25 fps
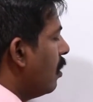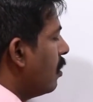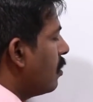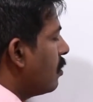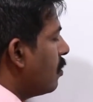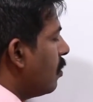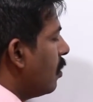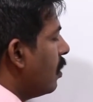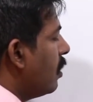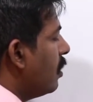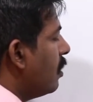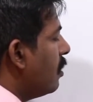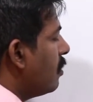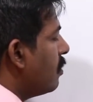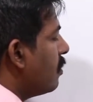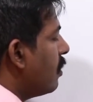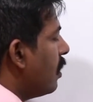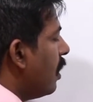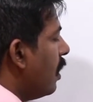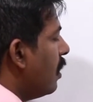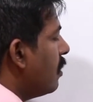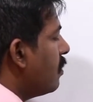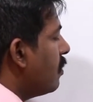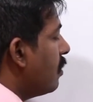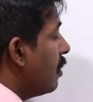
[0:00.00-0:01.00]
So in this
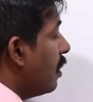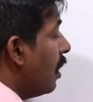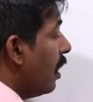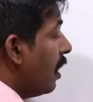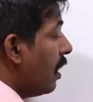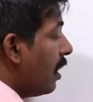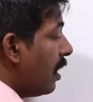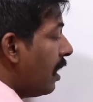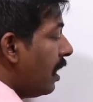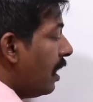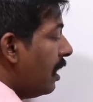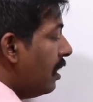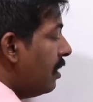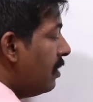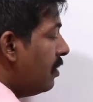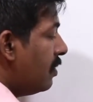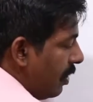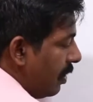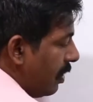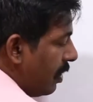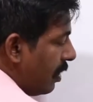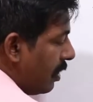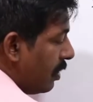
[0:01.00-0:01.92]
case range